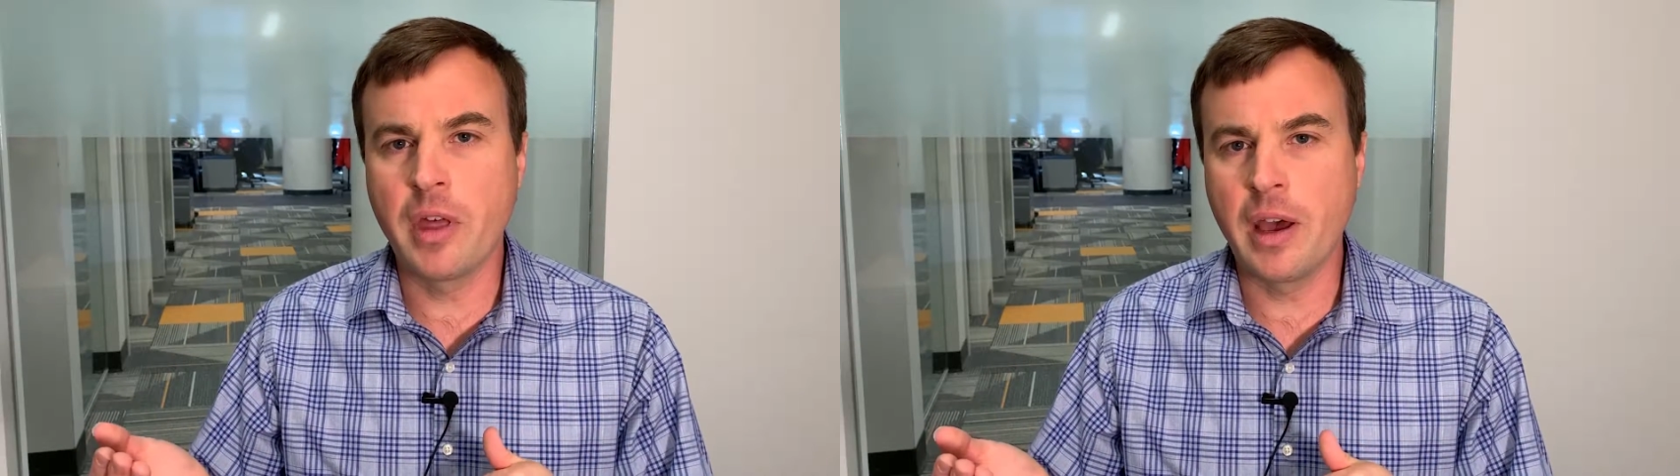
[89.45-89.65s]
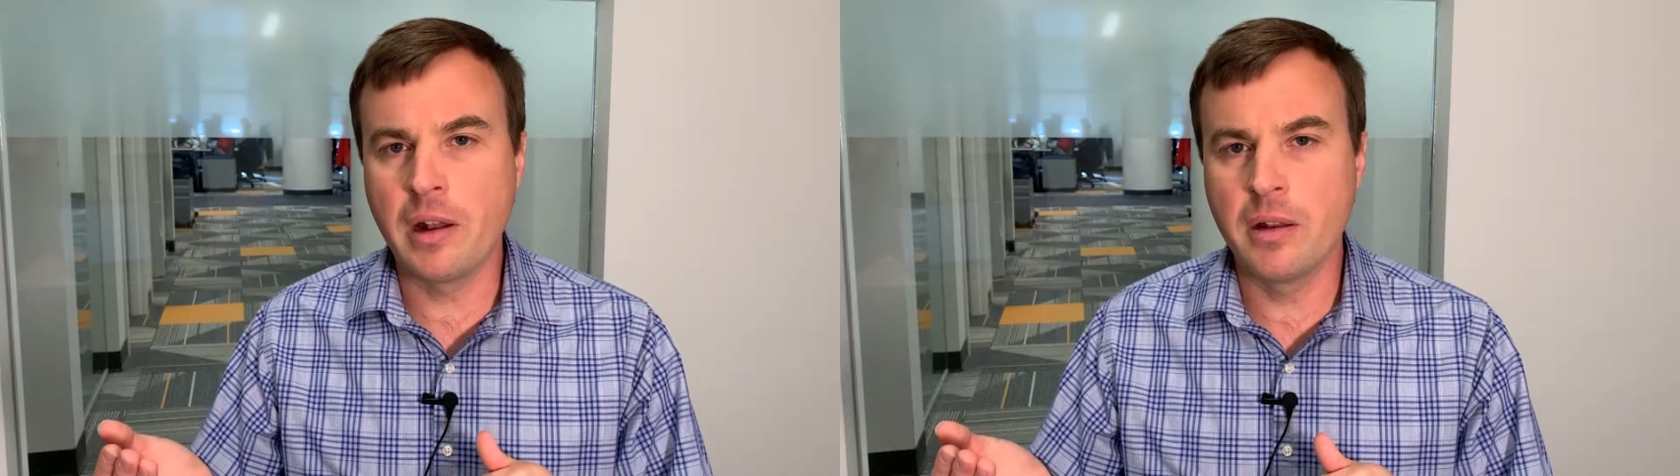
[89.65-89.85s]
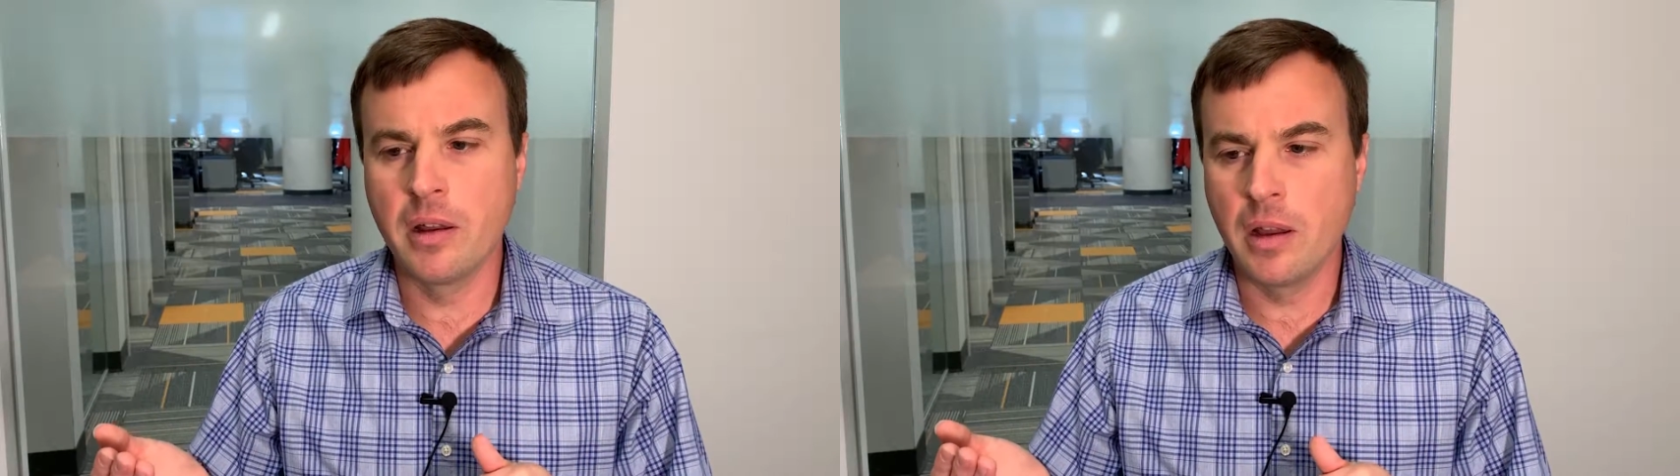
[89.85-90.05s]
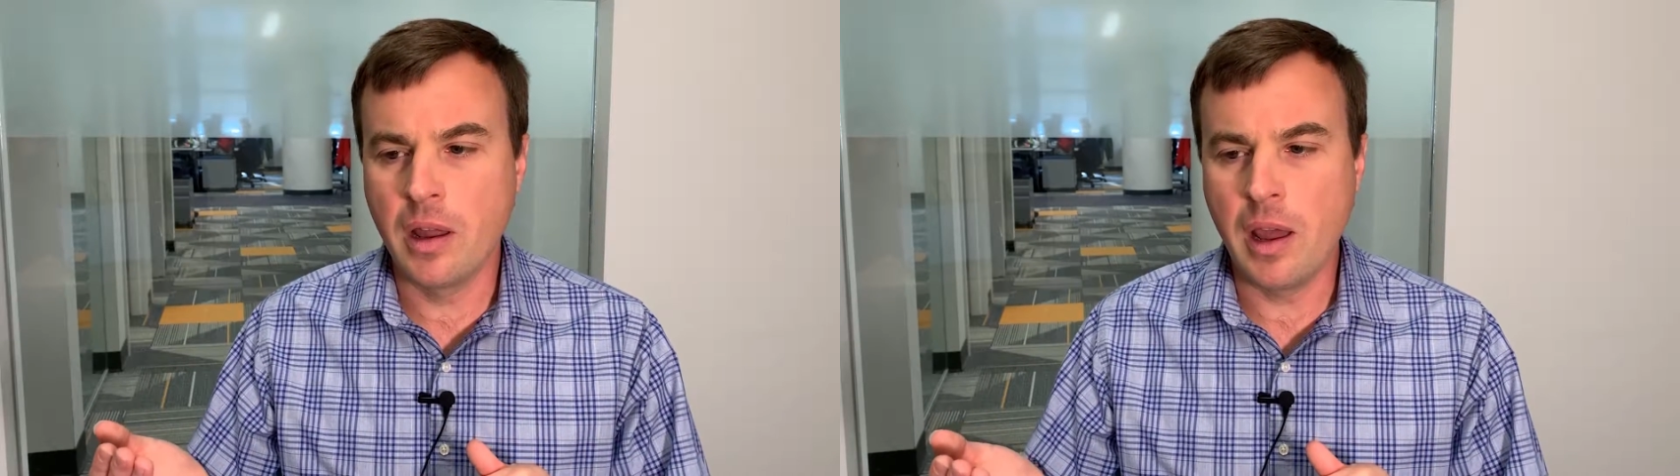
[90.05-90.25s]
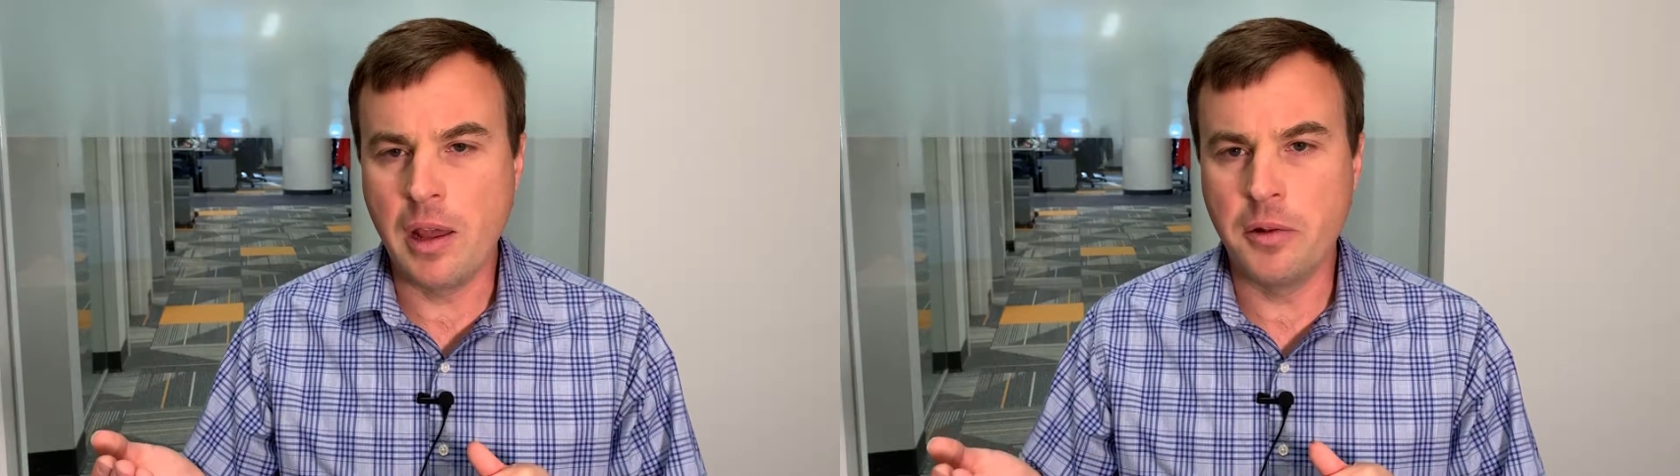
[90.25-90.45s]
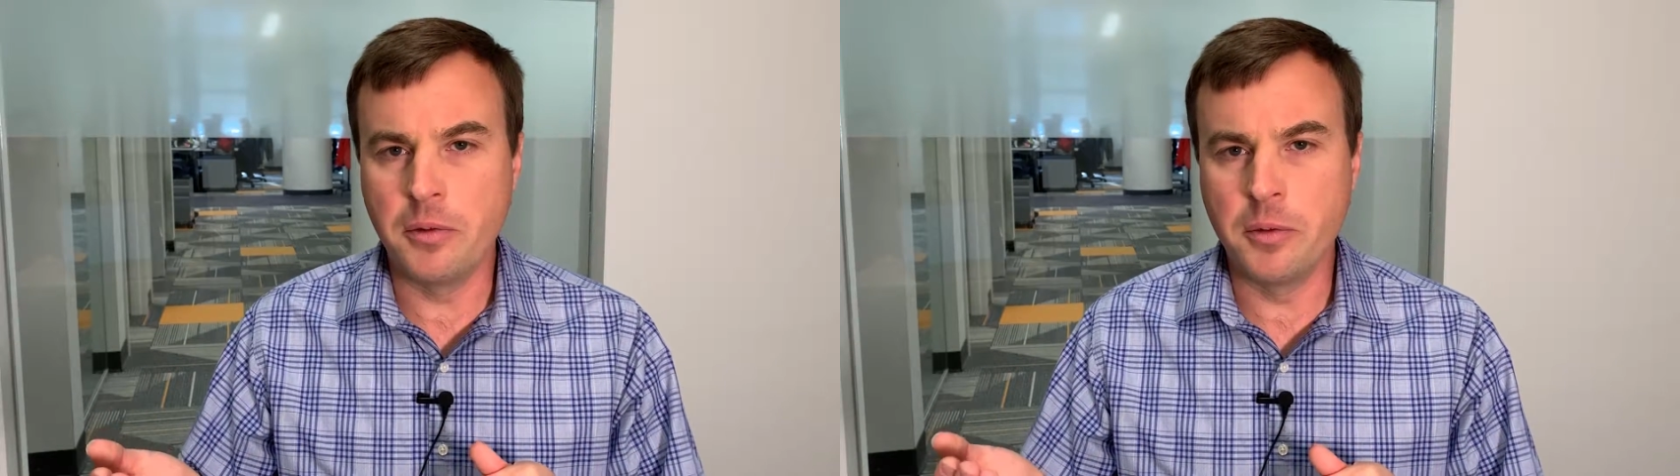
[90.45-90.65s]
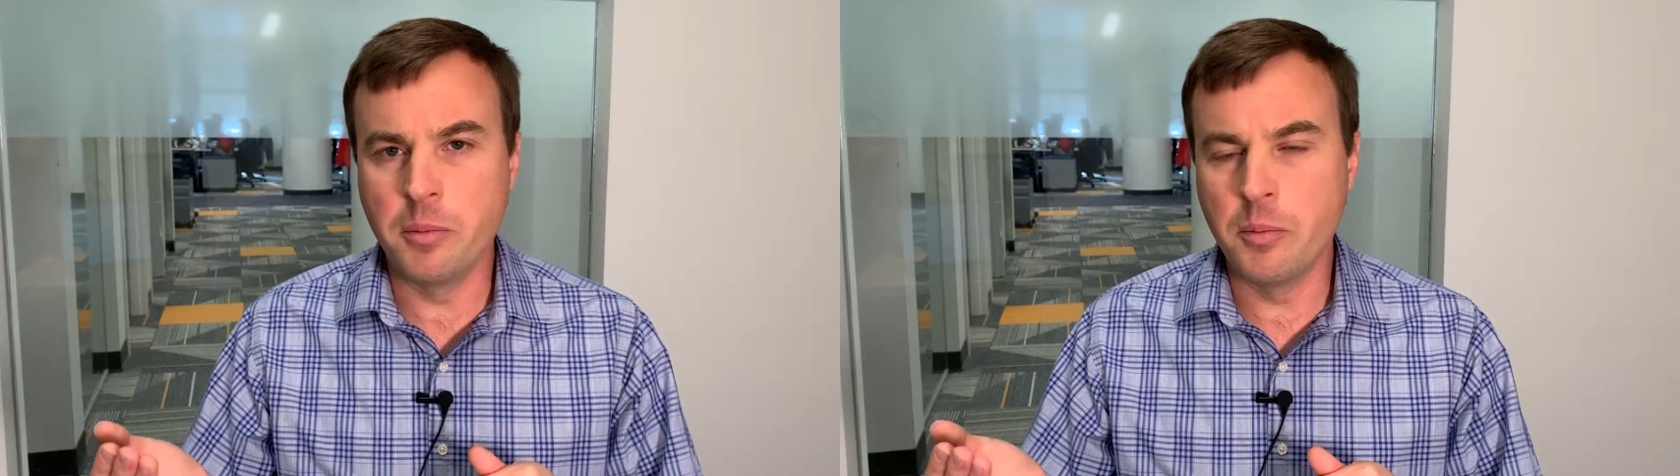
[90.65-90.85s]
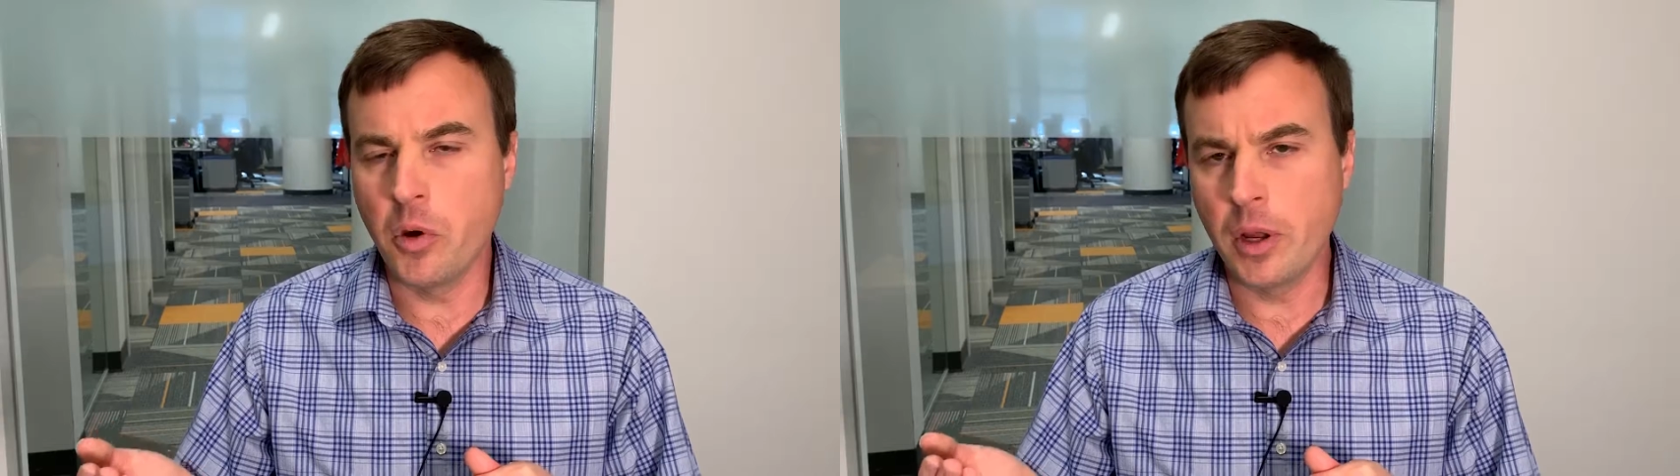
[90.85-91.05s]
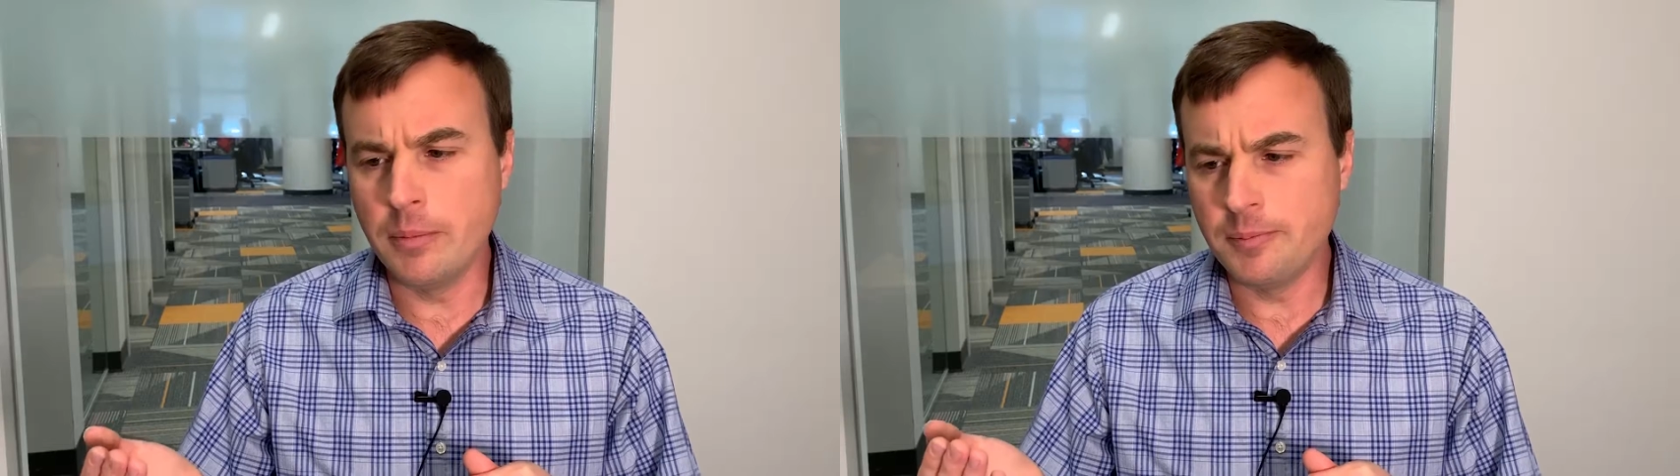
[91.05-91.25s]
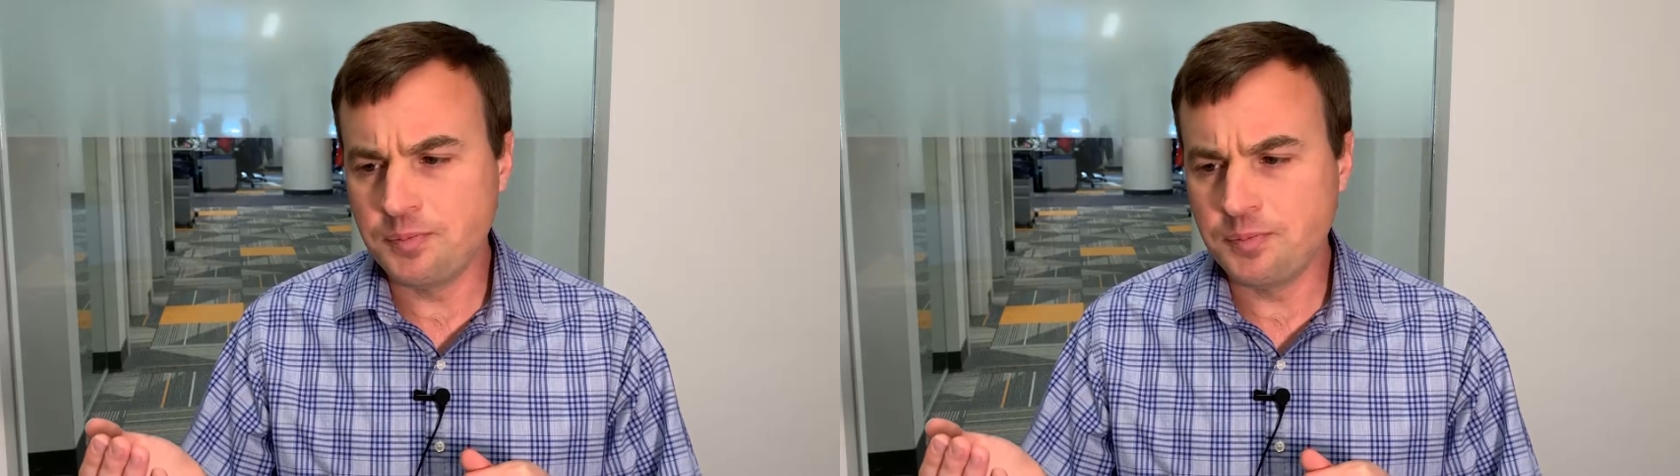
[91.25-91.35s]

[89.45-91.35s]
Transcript: that endpoint.